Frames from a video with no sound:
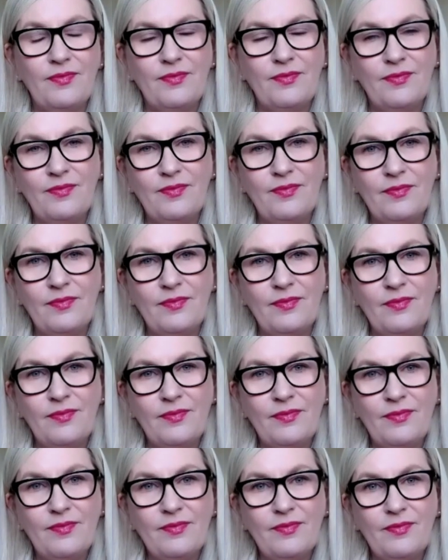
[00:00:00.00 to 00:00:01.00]

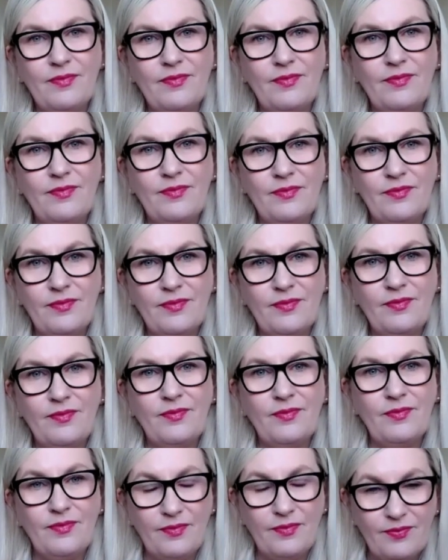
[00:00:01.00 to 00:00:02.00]

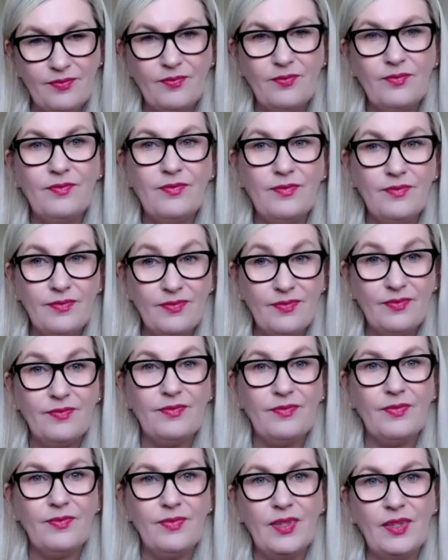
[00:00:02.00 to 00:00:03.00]

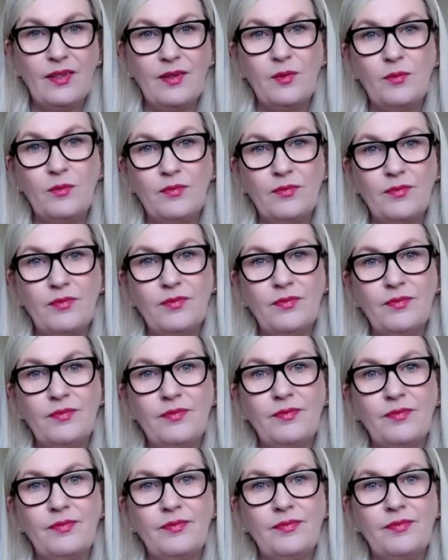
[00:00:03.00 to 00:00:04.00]

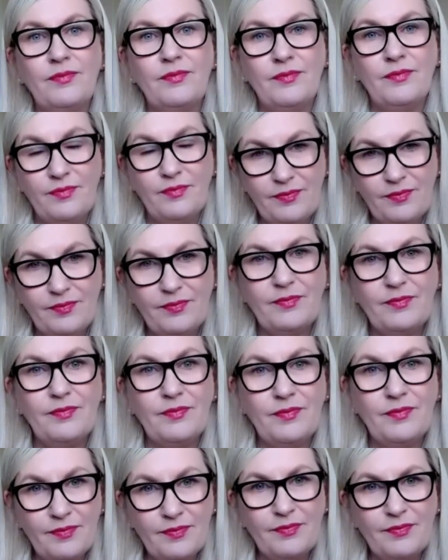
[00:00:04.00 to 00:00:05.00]

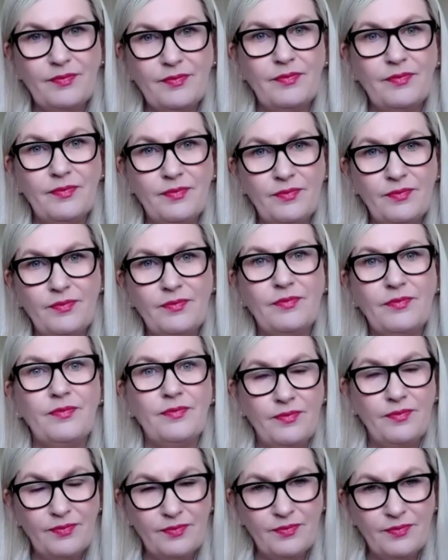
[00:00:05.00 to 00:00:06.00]

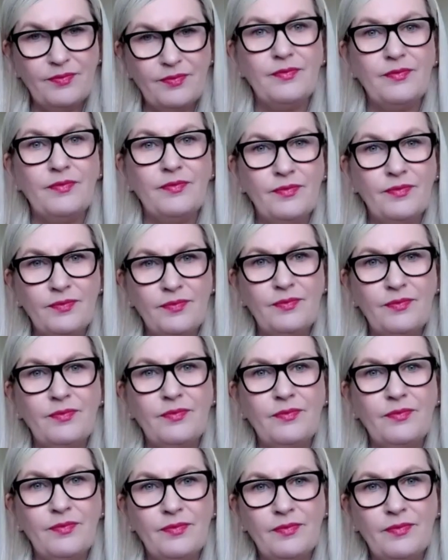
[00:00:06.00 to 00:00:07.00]

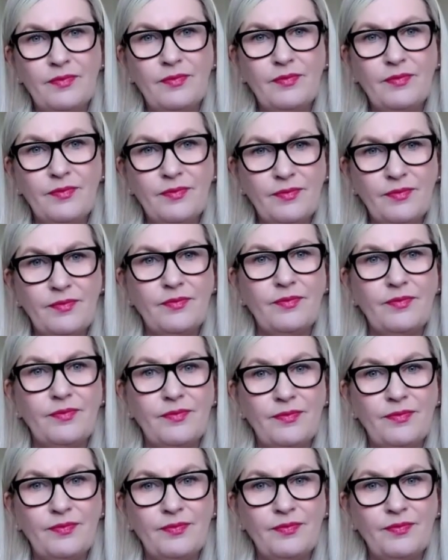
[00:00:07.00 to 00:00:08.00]
This person isn't speaking.